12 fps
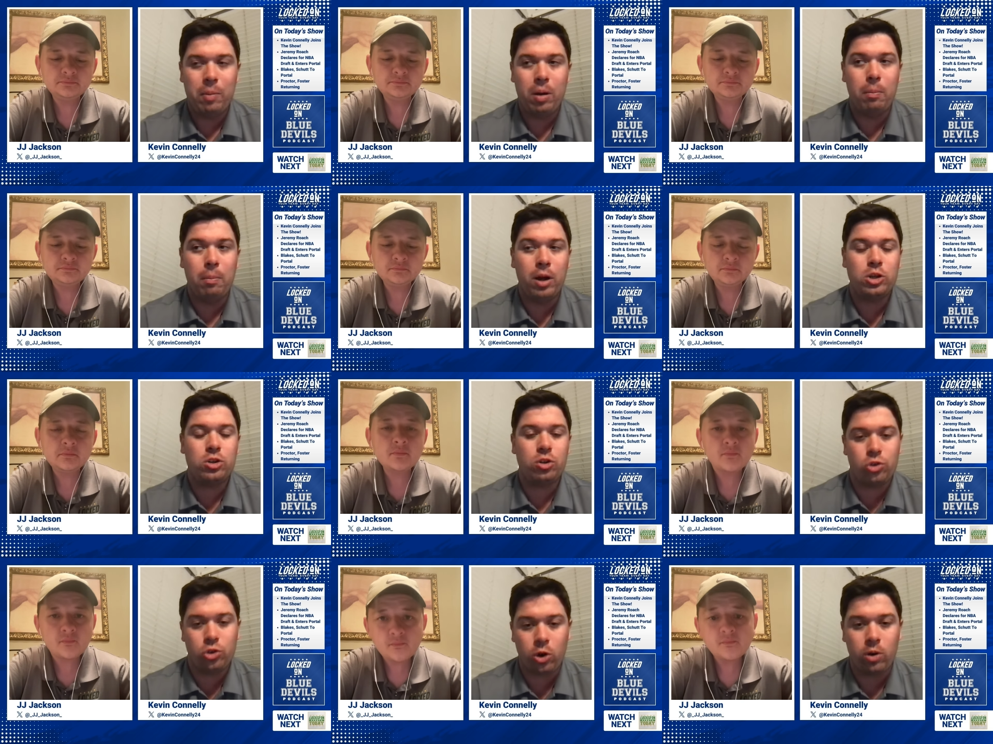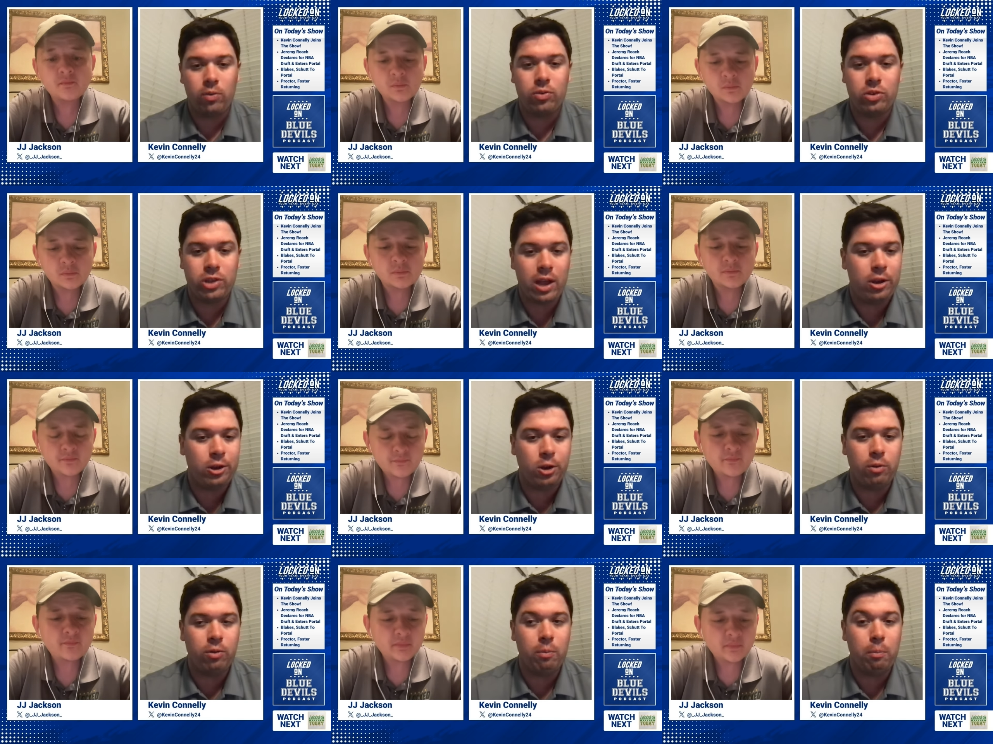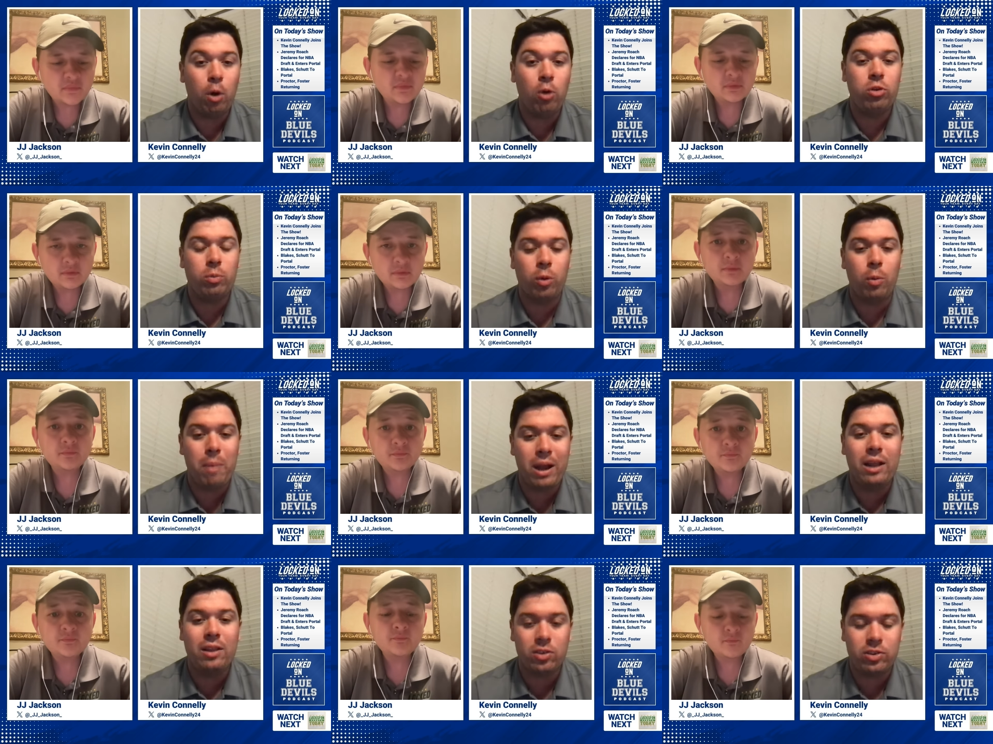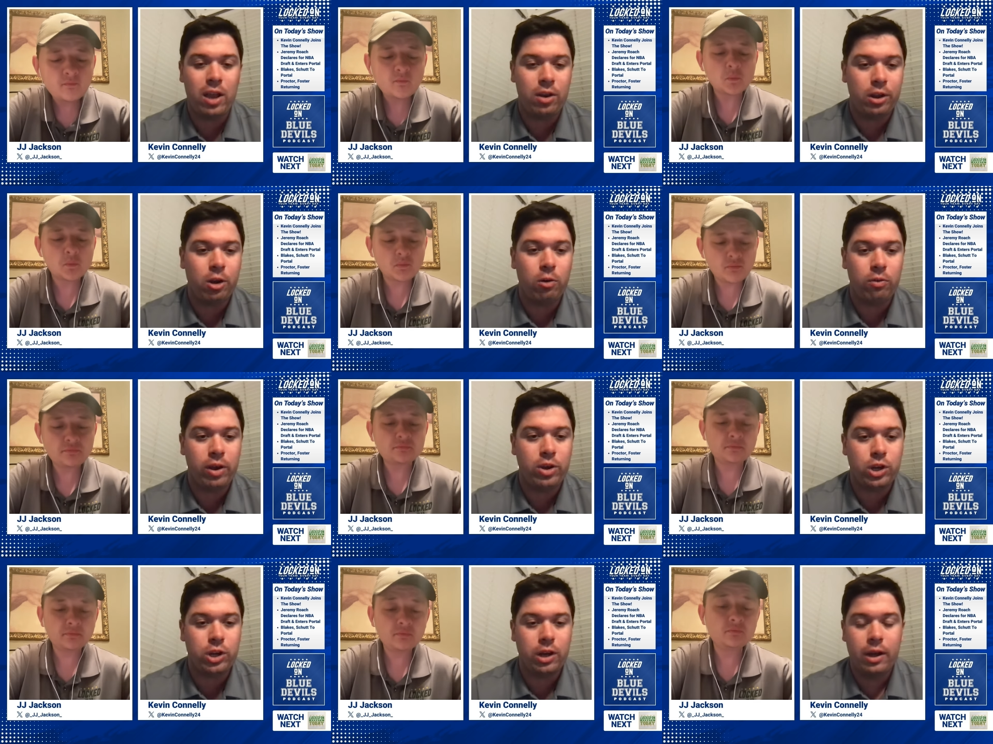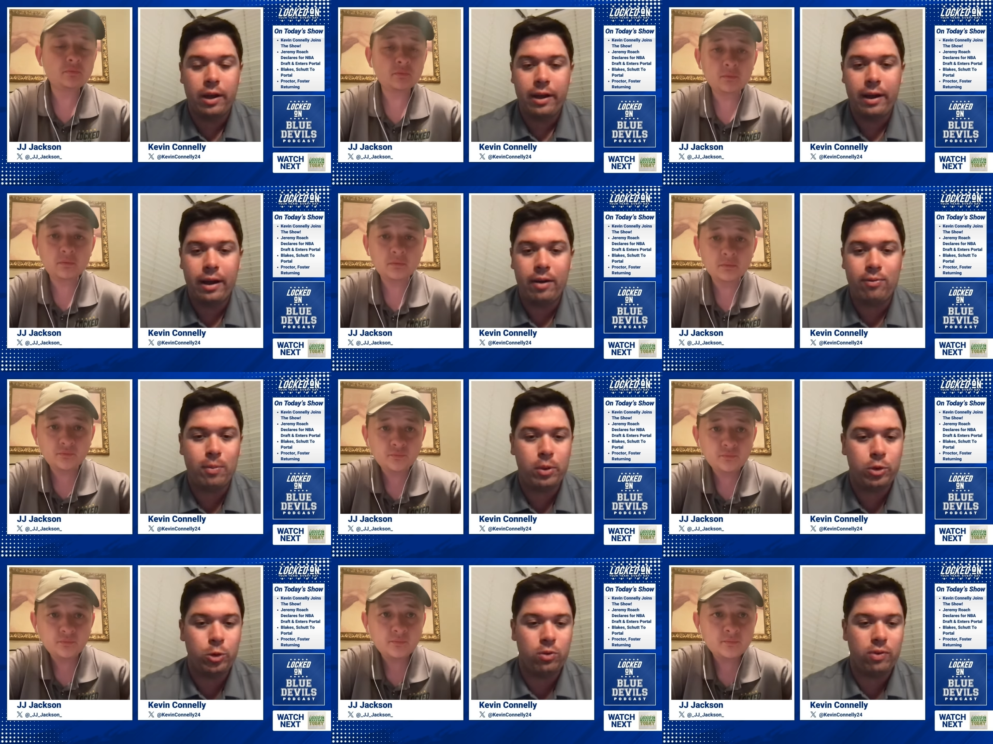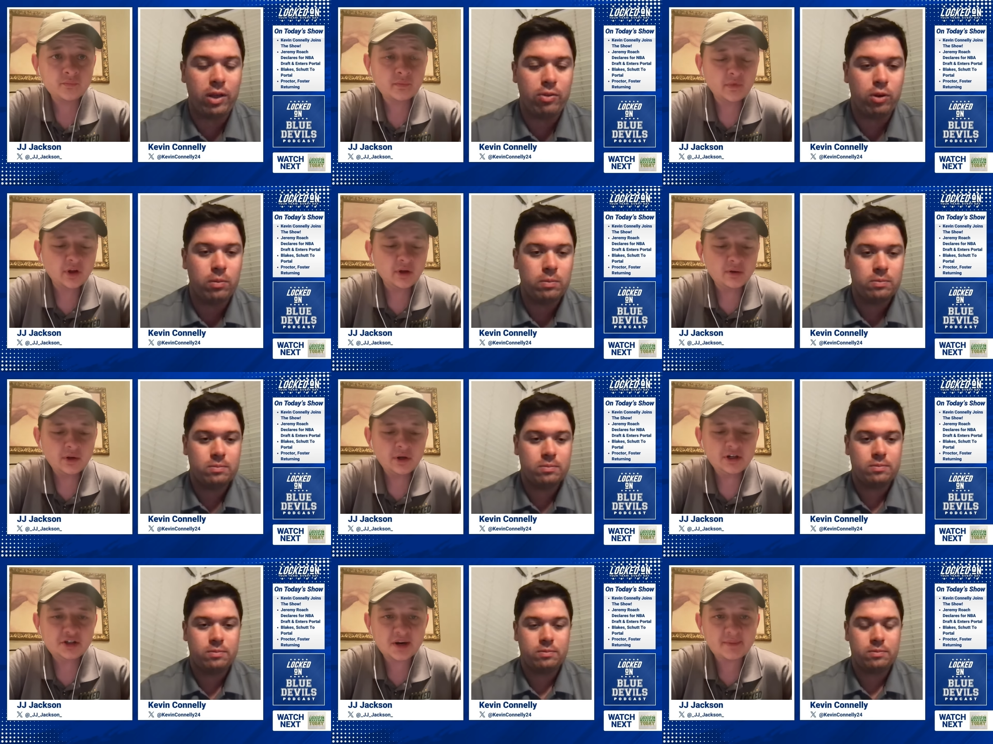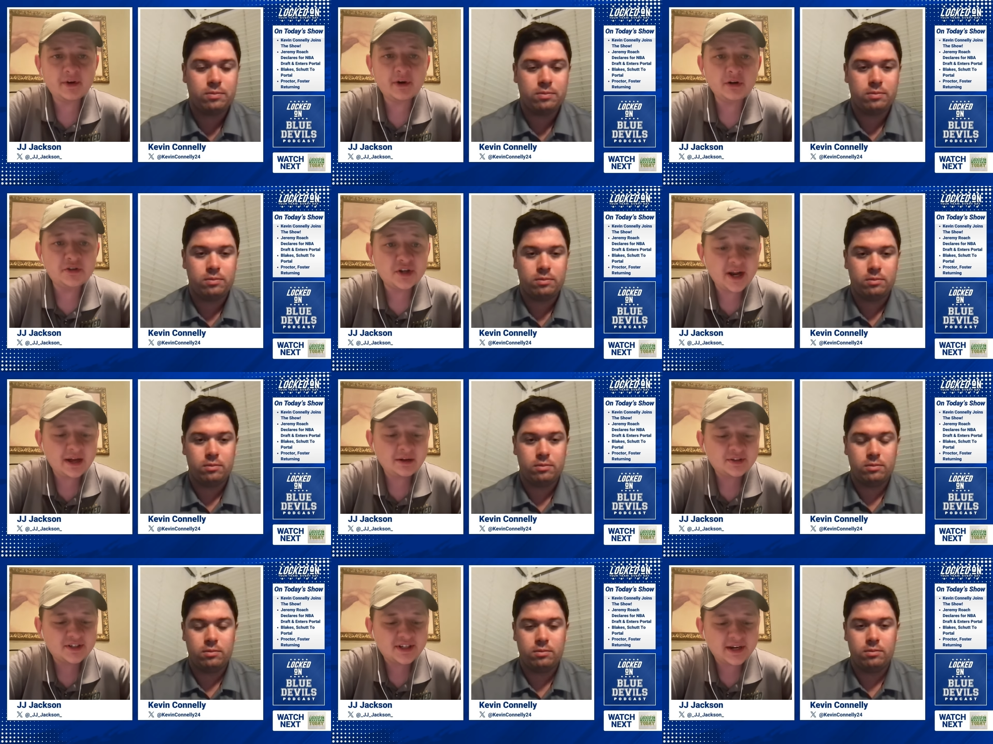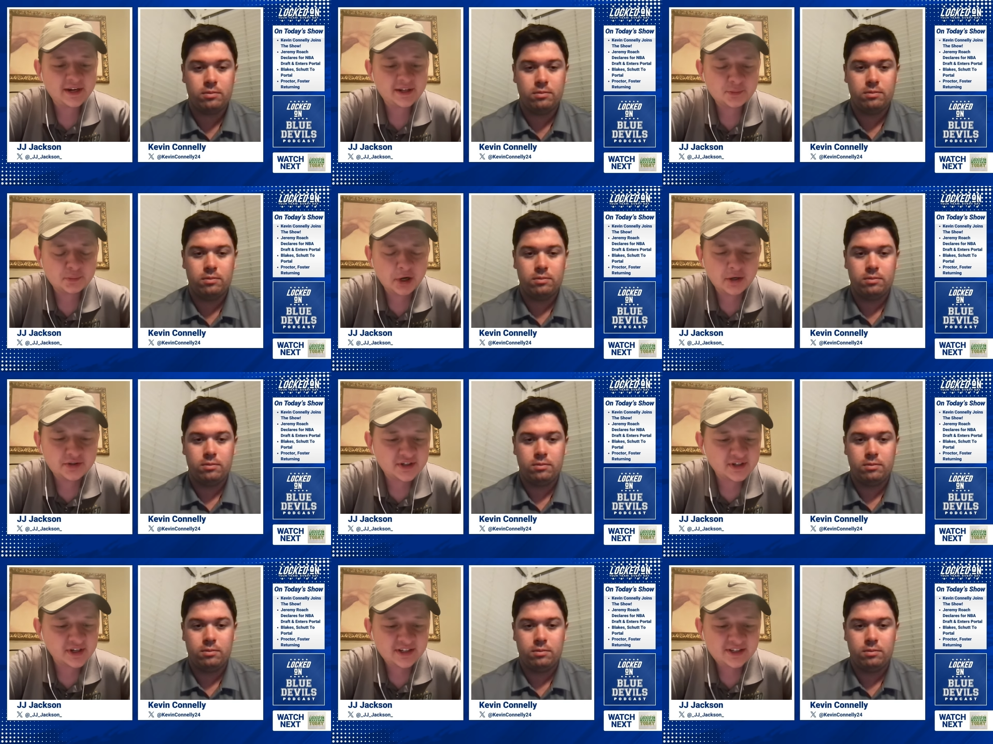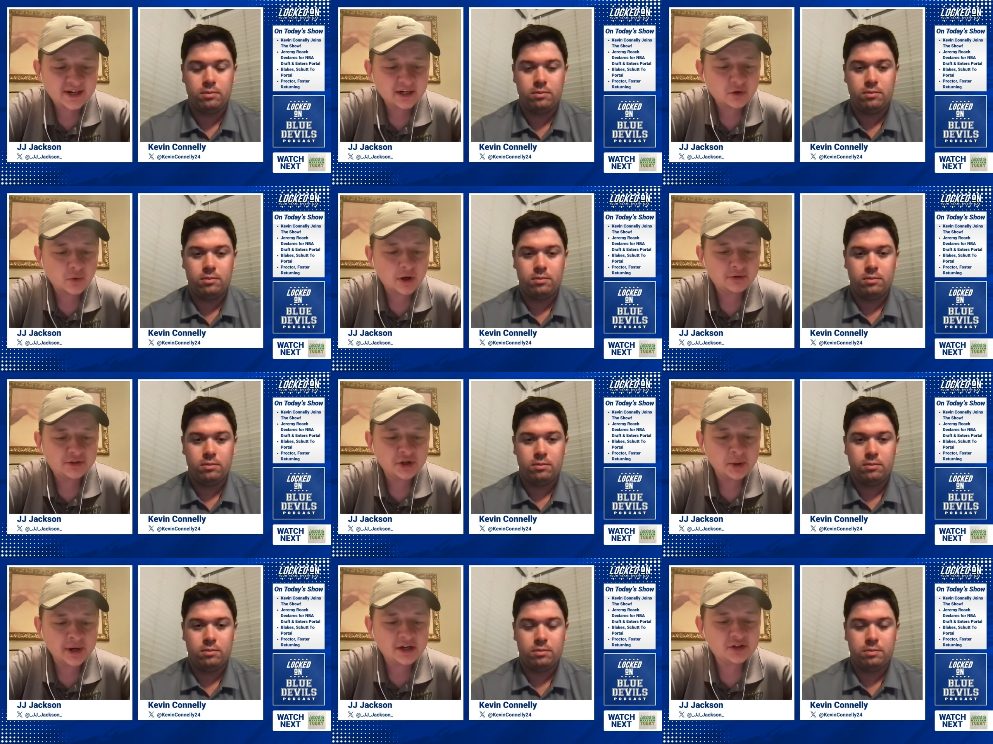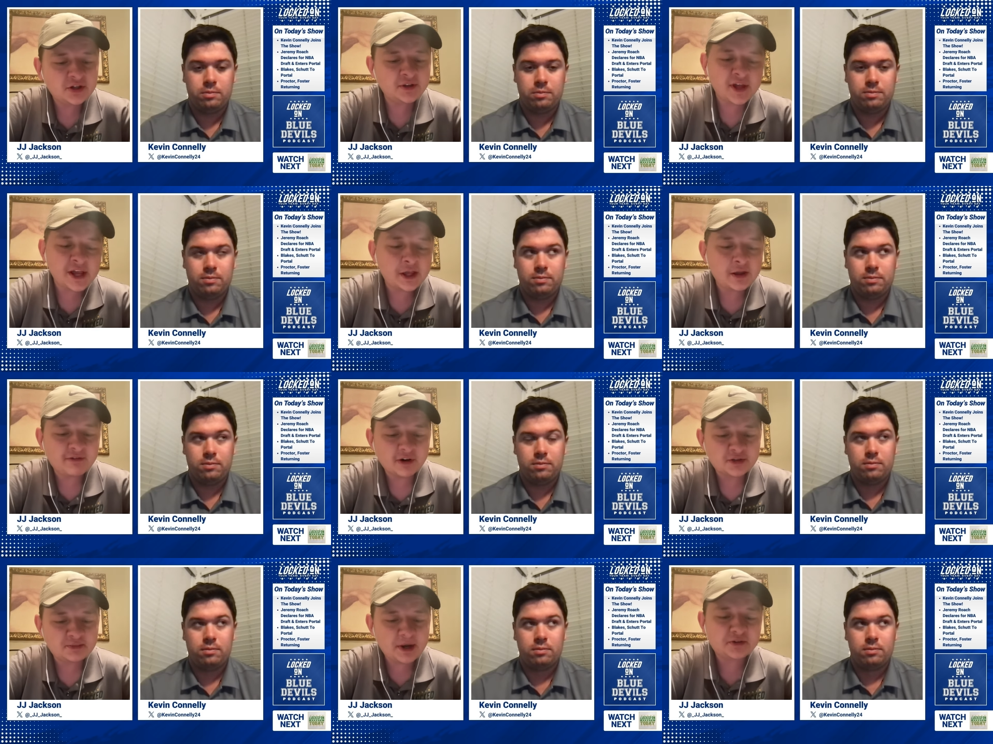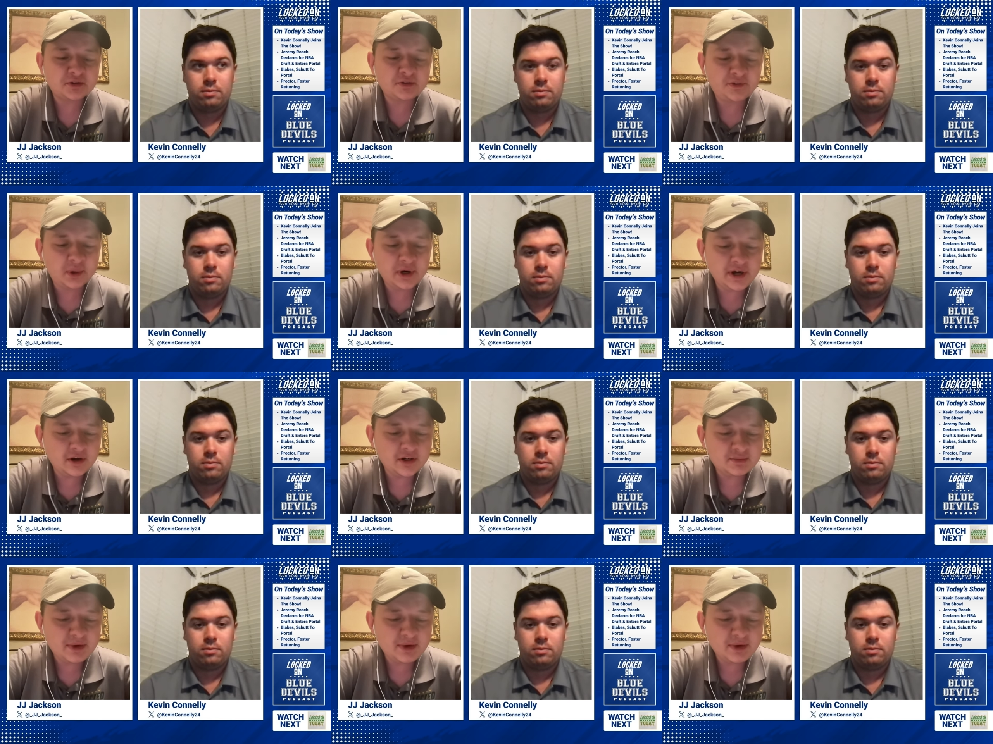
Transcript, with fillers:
Speaker 1: a much deserved standing, o- multiple minute standing ovation uh, from the Duke faithful.
Speaker 2: Jeremy Roach announced in his post, he said, quote, Duke Nation, thank you for a special four years.